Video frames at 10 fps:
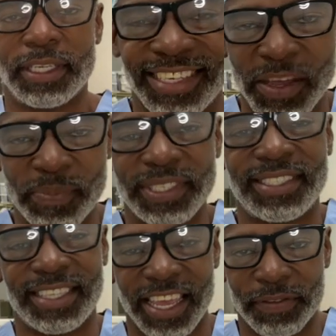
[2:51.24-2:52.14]
Number
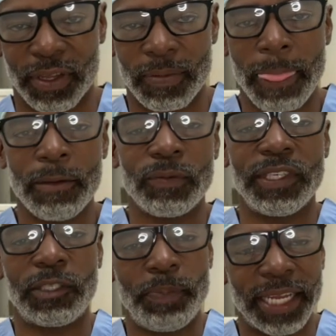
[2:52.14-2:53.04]
7,
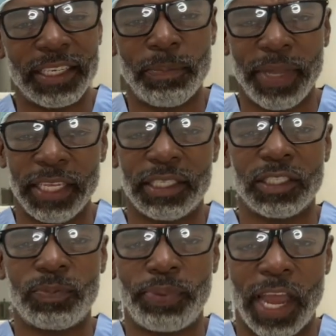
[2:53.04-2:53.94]
respect the
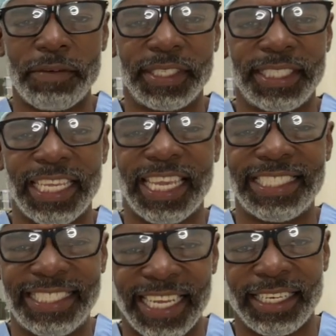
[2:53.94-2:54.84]
patient's privacy
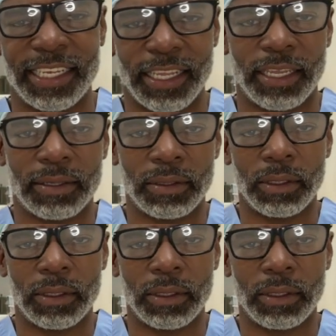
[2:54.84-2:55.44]
and dignity.